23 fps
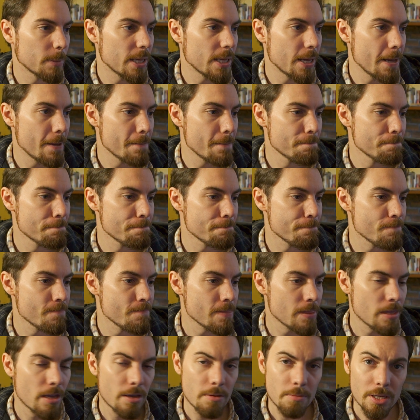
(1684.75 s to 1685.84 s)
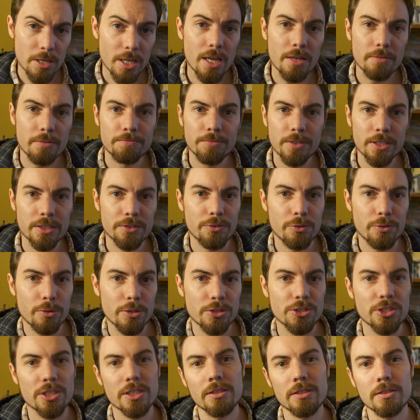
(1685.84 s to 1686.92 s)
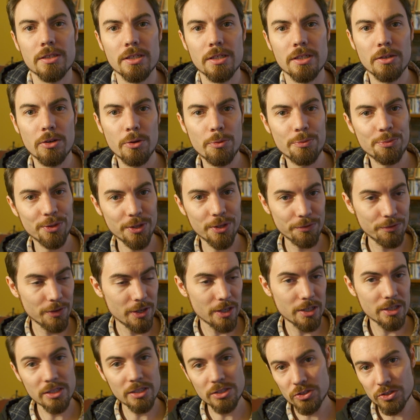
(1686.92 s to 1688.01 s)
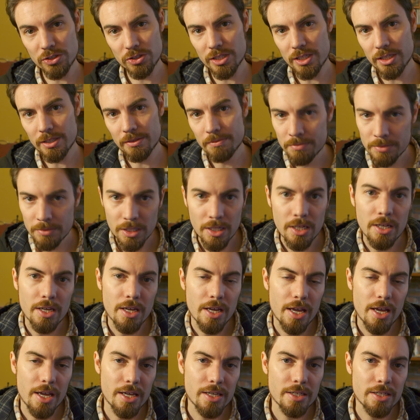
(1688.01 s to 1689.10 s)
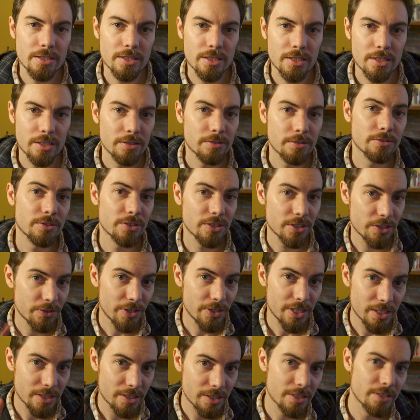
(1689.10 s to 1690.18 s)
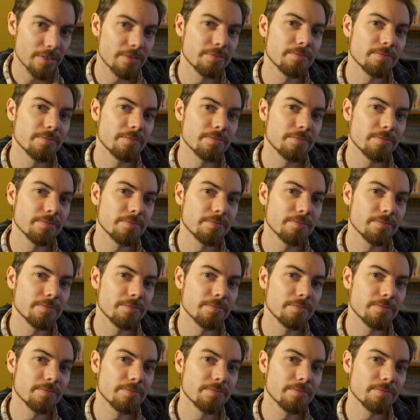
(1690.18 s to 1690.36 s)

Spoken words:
But yeah, thanks for watching. Hopefully you found it interesting, and see you around.